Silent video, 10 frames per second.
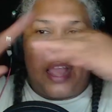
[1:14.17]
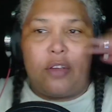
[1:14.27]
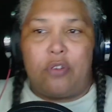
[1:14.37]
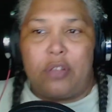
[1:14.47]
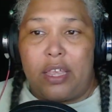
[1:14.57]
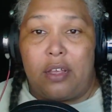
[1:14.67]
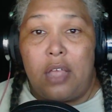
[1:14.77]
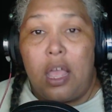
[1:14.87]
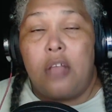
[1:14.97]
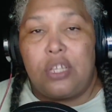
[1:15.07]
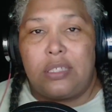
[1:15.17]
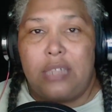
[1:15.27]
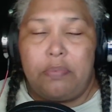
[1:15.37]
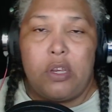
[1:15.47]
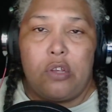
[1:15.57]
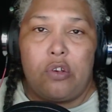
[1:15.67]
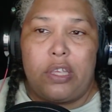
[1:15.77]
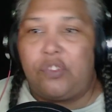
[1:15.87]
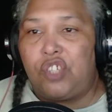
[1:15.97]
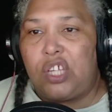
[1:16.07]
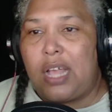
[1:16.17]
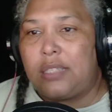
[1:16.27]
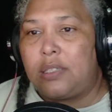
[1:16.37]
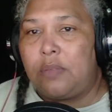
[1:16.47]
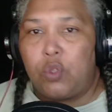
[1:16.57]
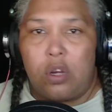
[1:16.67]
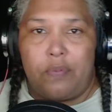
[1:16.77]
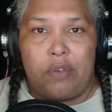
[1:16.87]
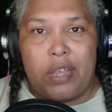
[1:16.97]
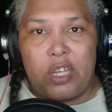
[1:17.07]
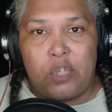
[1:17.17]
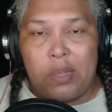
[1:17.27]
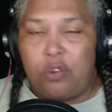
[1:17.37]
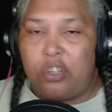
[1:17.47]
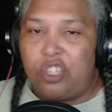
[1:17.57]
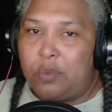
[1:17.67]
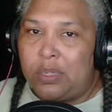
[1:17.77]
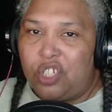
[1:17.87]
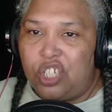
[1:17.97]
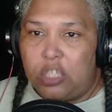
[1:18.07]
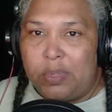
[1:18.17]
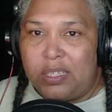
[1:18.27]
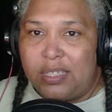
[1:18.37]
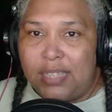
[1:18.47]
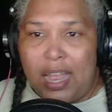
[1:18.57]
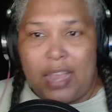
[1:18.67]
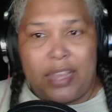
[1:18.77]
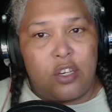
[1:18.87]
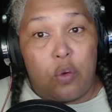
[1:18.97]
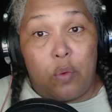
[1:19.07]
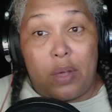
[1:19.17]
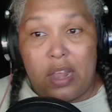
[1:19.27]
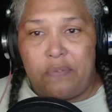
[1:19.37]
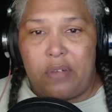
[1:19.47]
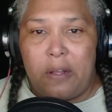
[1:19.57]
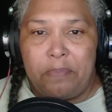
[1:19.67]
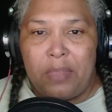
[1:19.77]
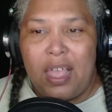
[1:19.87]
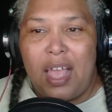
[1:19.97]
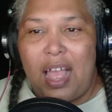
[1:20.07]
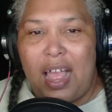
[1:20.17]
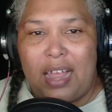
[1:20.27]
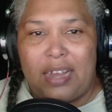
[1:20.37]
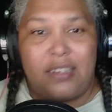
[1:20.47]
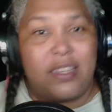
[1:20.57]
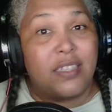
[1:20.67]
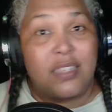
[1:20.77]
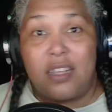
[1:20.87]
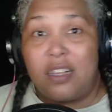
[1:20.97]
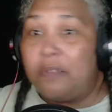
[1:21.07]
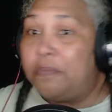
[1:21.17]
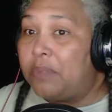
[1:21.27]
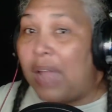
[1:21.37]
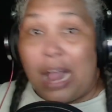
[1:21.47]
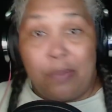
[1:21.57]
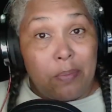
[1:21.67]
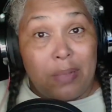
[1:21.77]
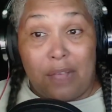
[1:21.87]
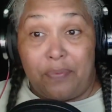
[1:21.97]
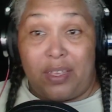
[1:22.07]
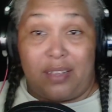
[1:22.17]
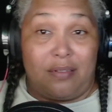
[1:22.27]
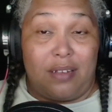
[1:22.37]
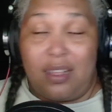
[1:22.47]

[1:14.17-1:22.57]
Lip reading: I don't care. Just let me know if she has some sort of arrangement or she's been signed or whatever. And is a album coming,